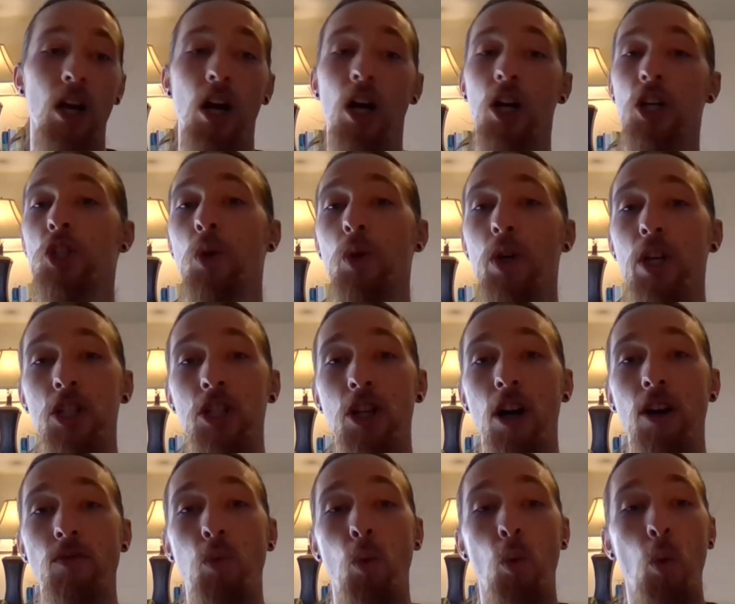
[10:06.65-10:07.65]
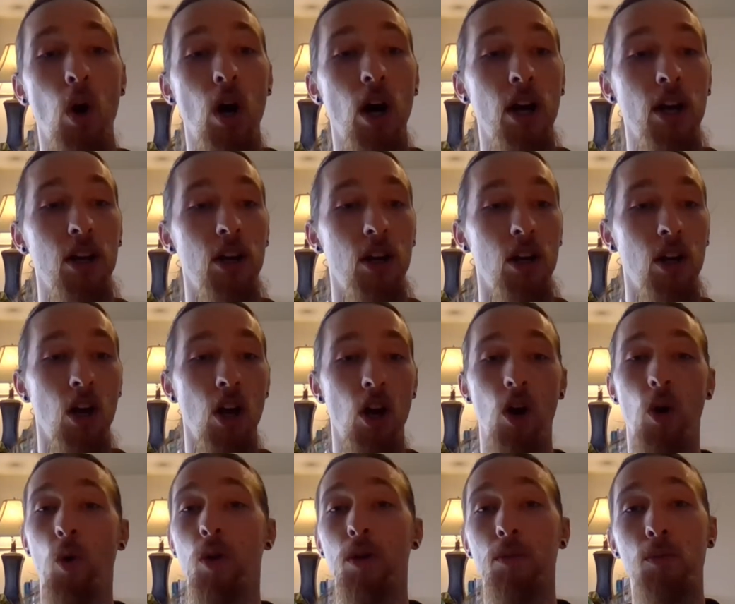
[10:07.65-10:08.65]
A shortage of one
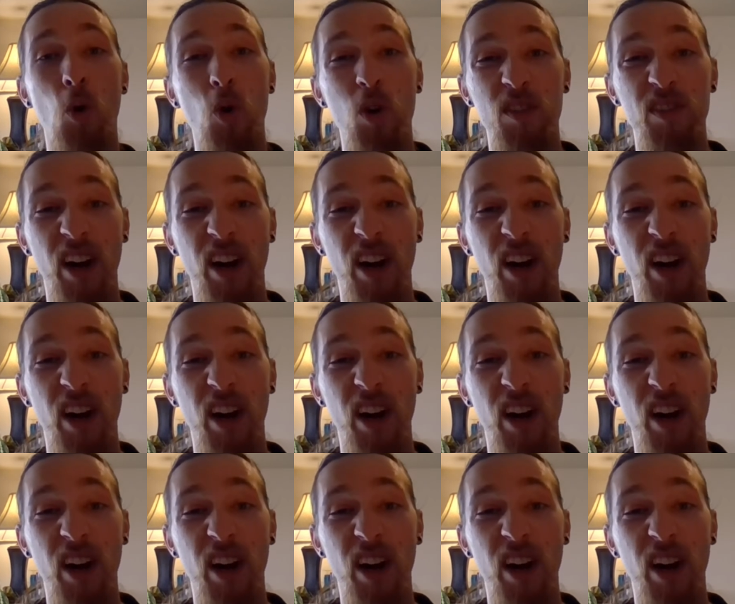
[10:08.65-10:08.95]
or more